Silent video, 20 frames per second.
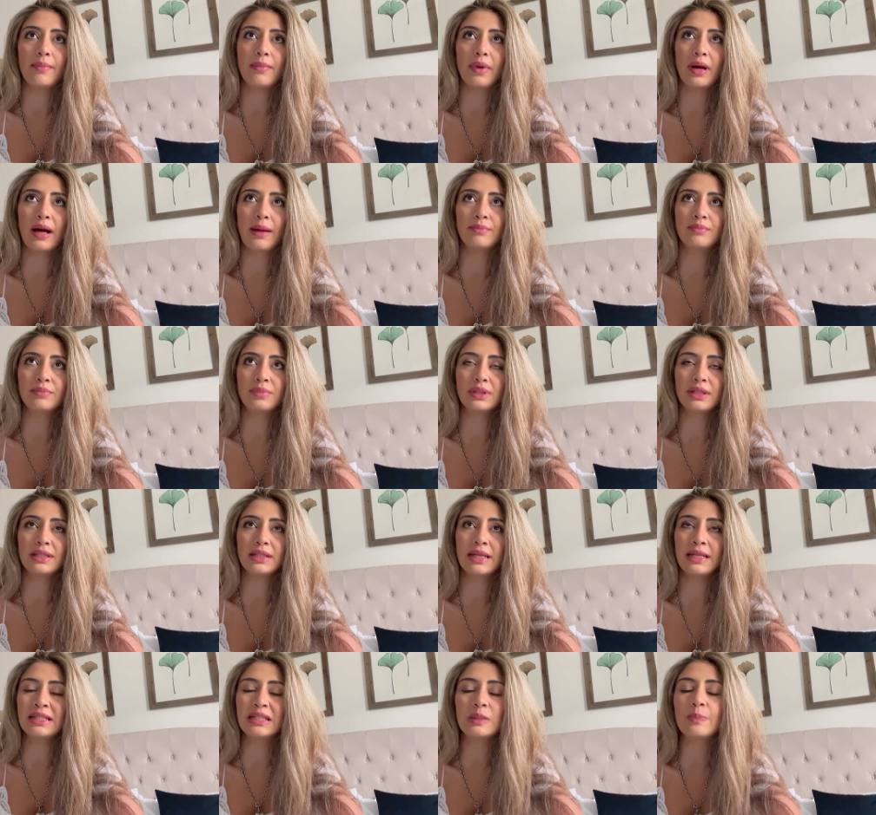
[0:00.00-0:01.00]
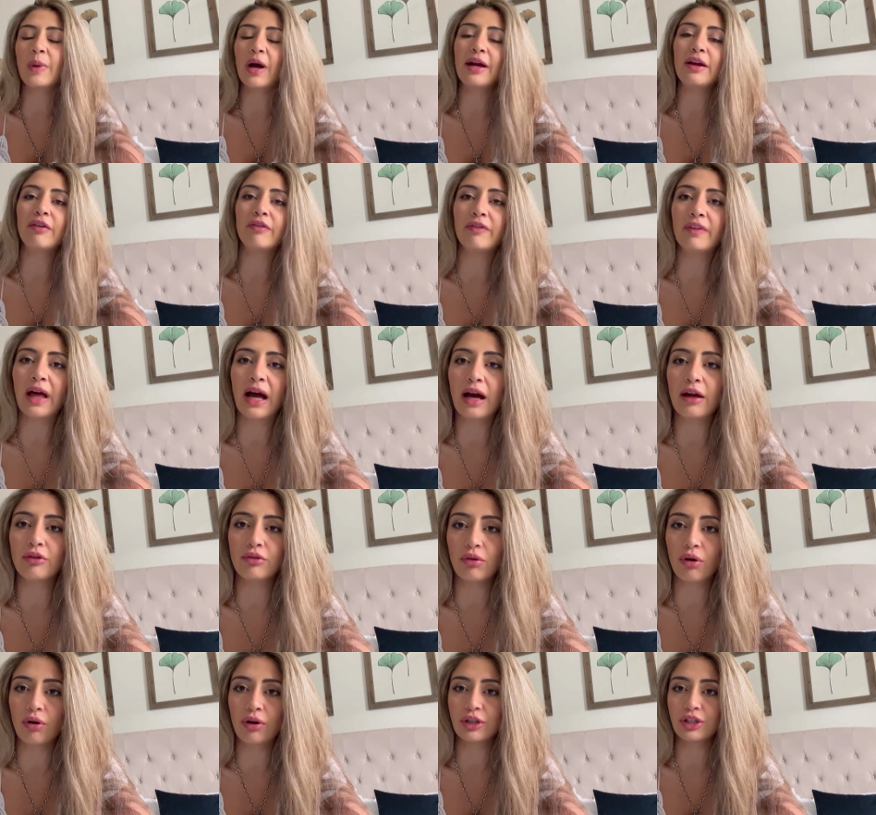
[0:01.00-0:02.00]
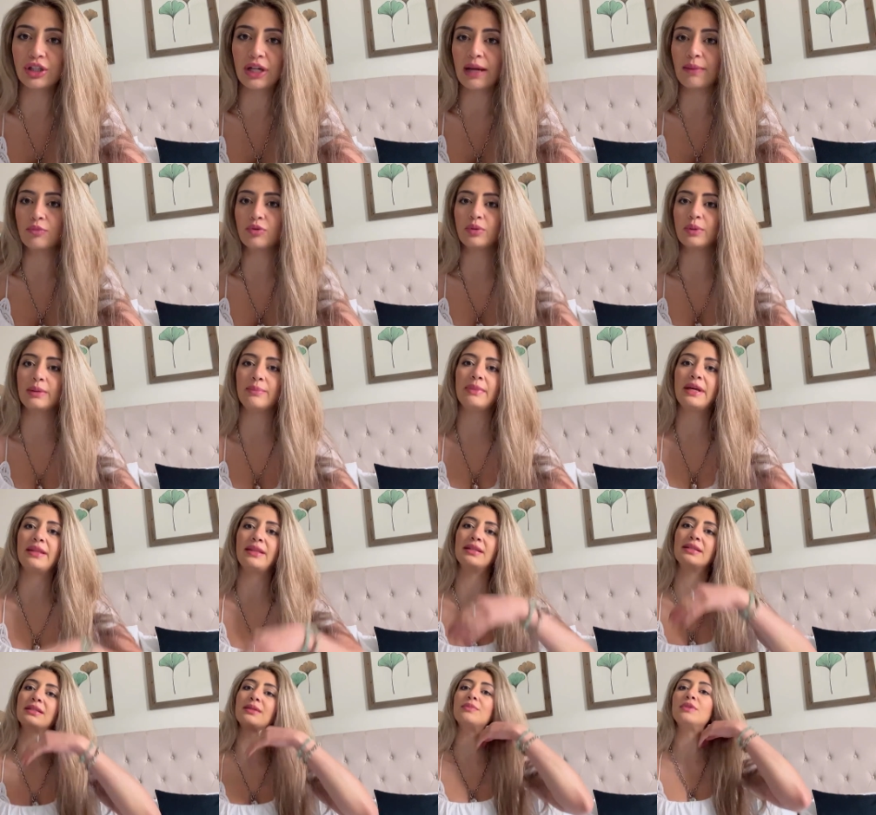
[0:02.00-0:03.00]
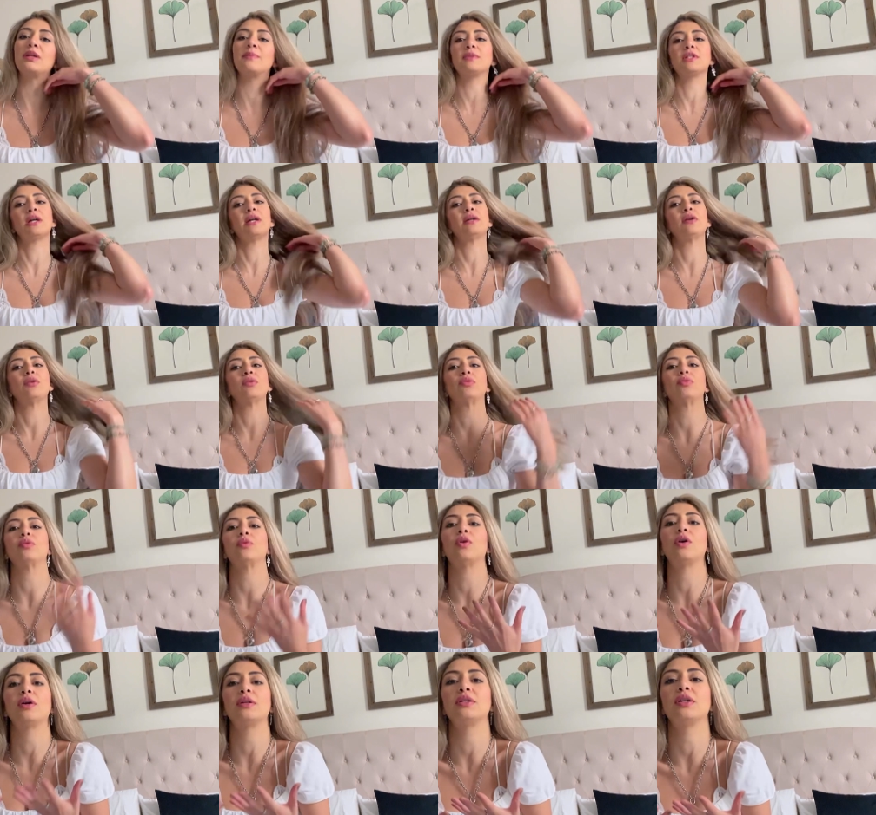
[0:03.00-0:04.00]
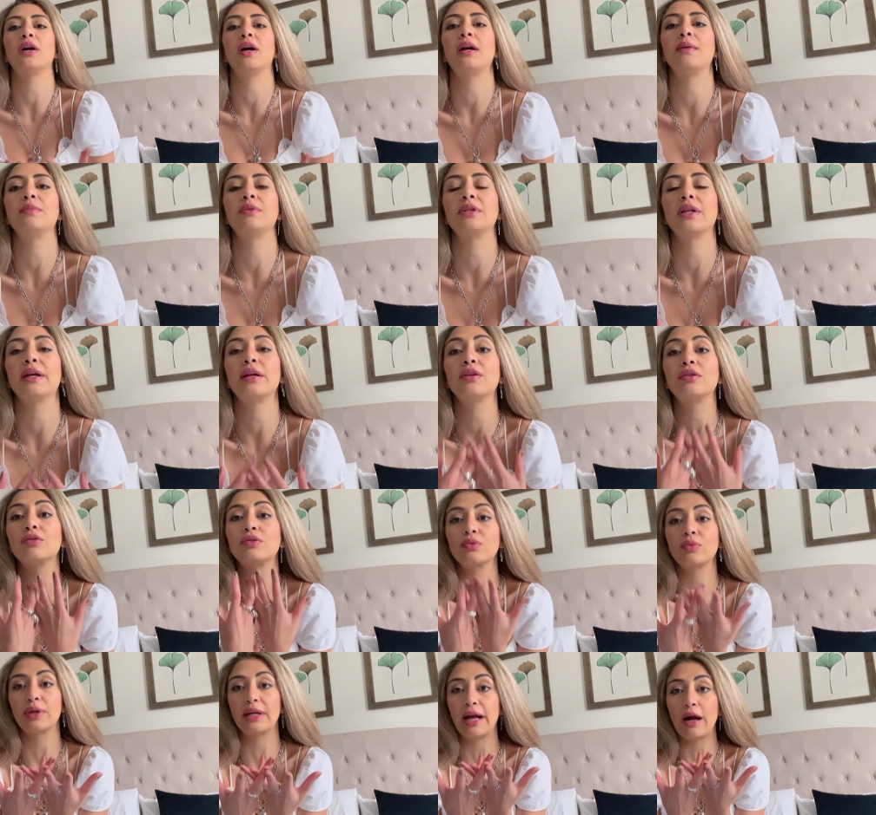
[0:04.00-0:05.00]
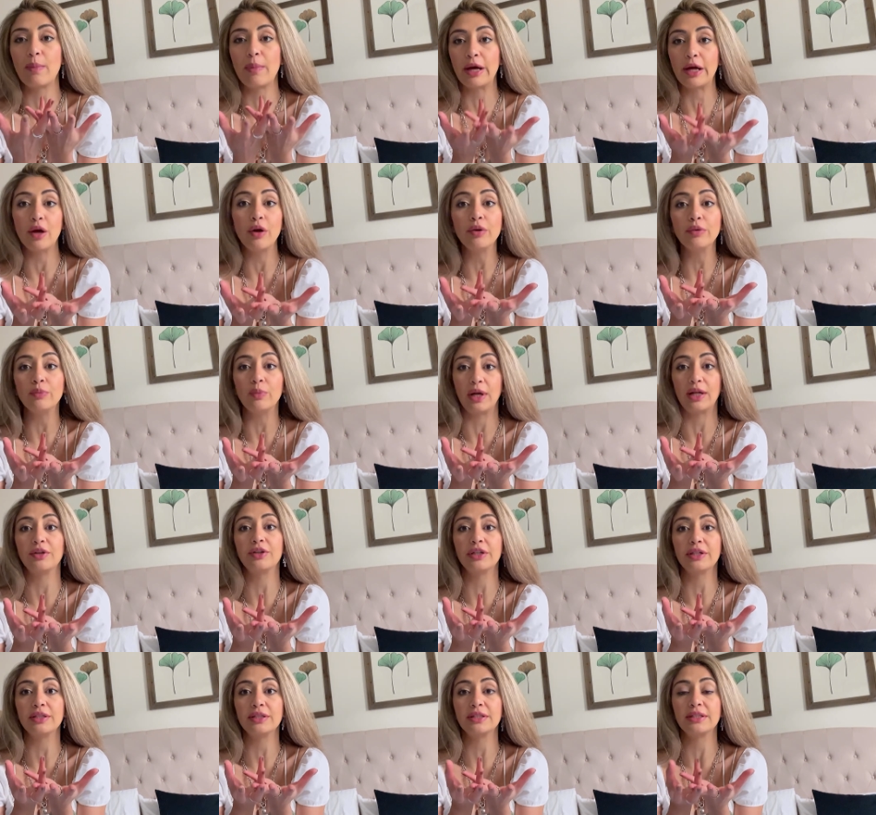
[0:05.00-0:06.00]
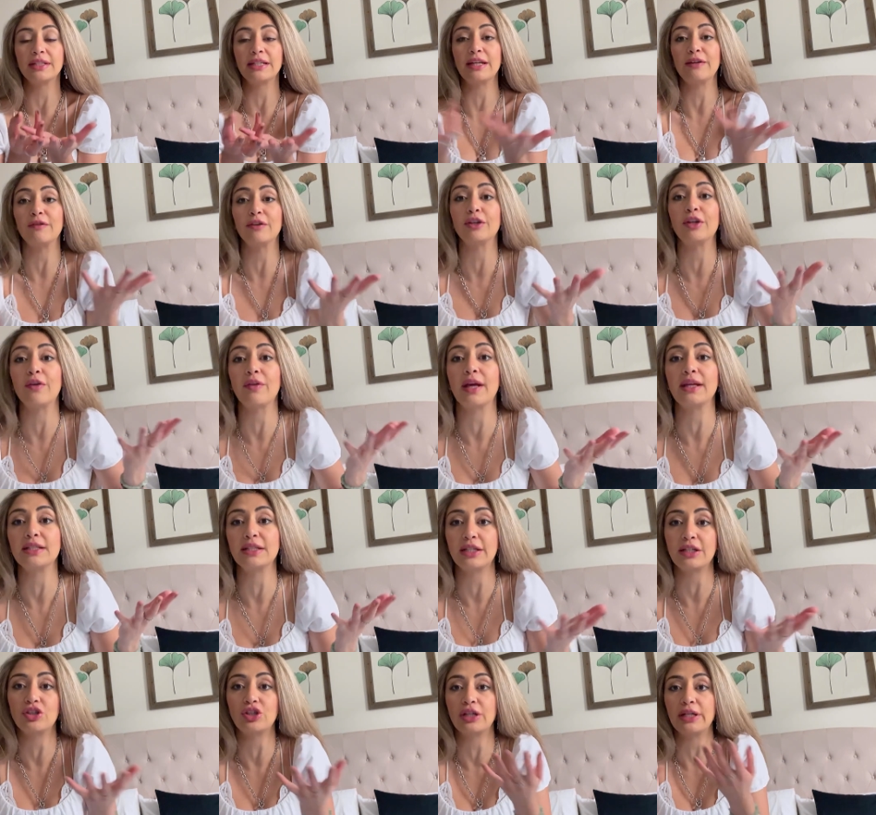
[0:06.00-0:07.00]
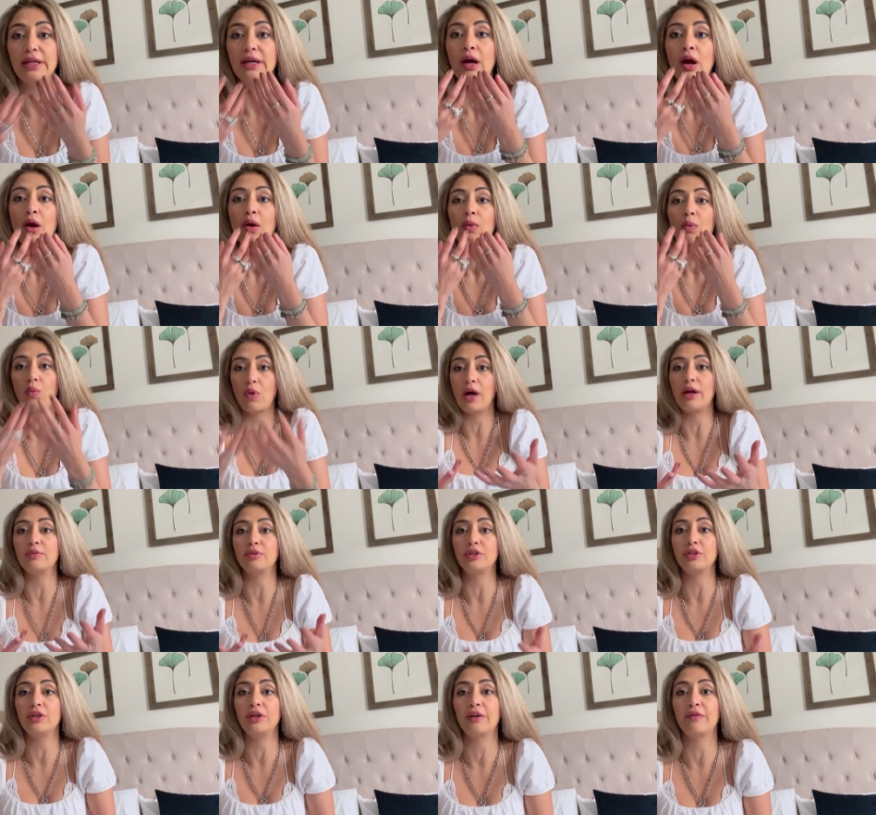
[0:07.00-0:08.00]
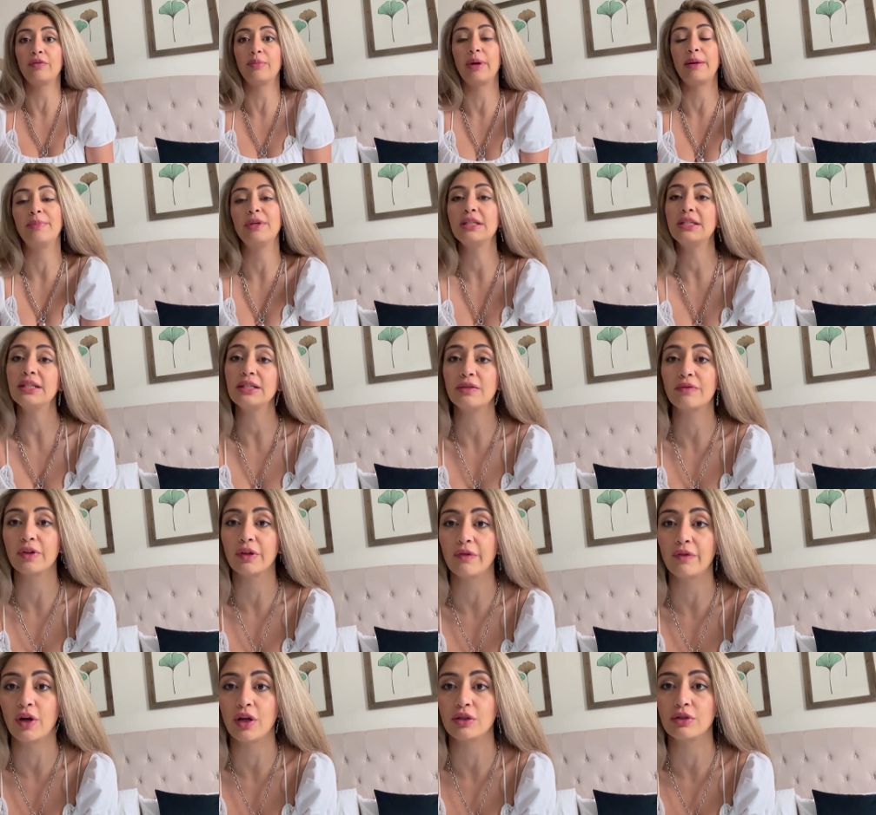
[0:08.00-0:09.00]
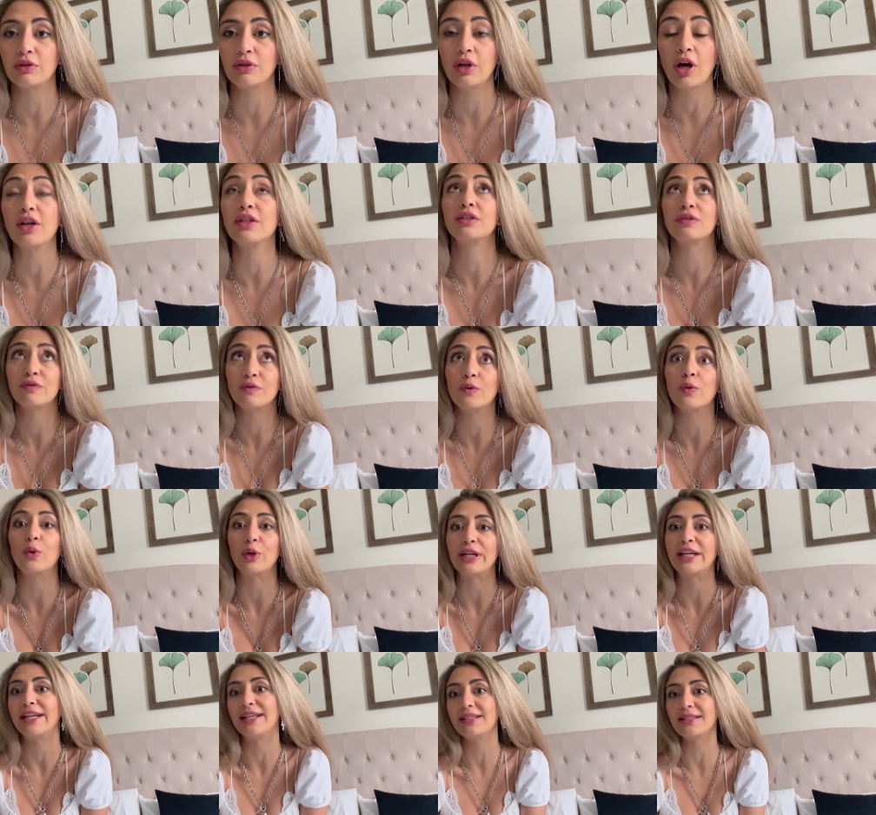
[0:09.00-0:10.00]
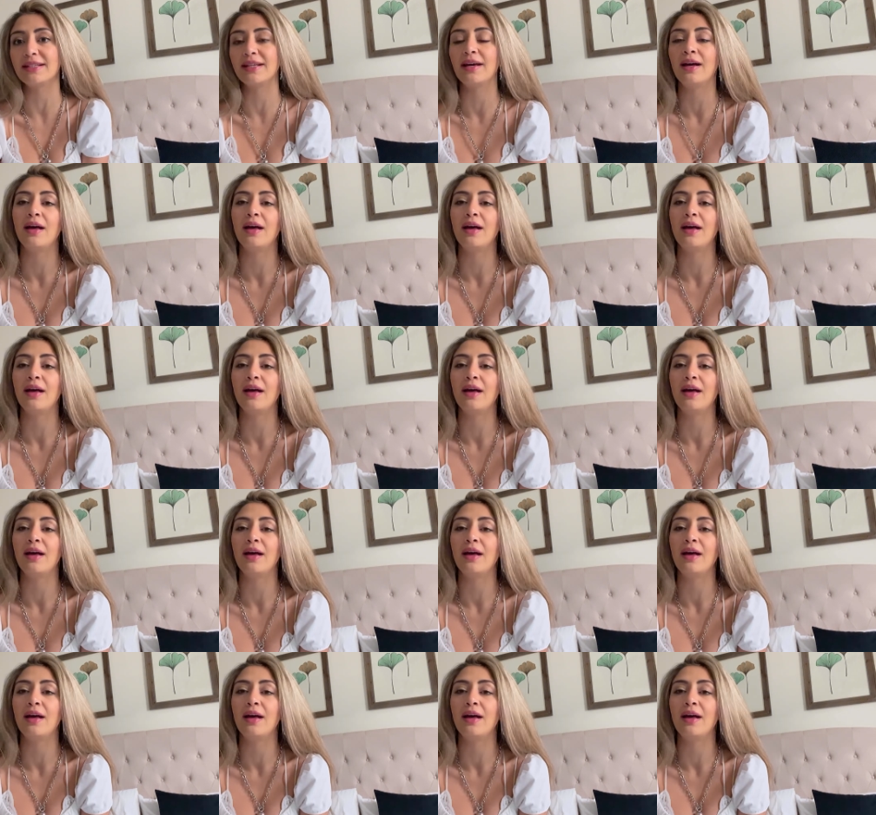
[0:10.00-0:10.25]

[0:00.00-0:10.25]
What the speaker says: am, in spite of that, not ashamed to admit that sometimes I go through hard times like sorting out my own wellness, even though that's literally what I was doing for my business for the last 4 years.